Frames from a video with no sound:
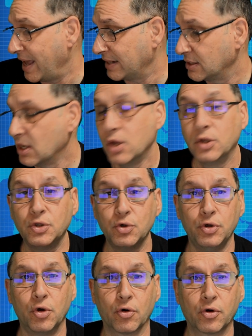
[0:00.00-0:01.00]
that
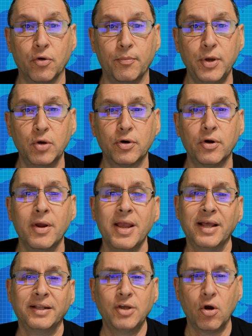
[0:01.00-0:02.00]
to your computer.
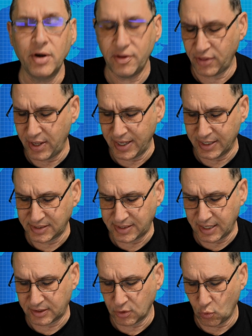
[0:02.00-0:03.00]
The only thing is
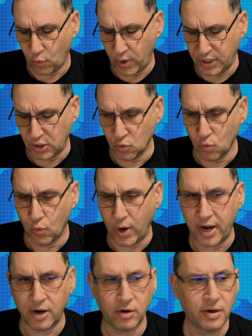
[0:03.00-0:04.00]
that when you
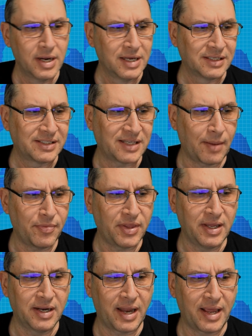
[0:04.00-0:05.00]
wear
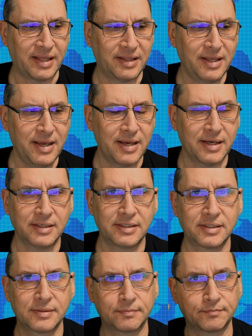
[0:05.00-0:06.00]
something like
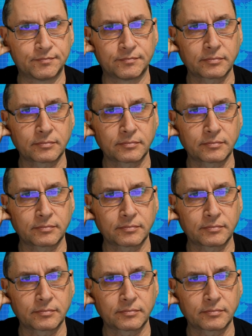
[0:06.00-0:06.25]
this,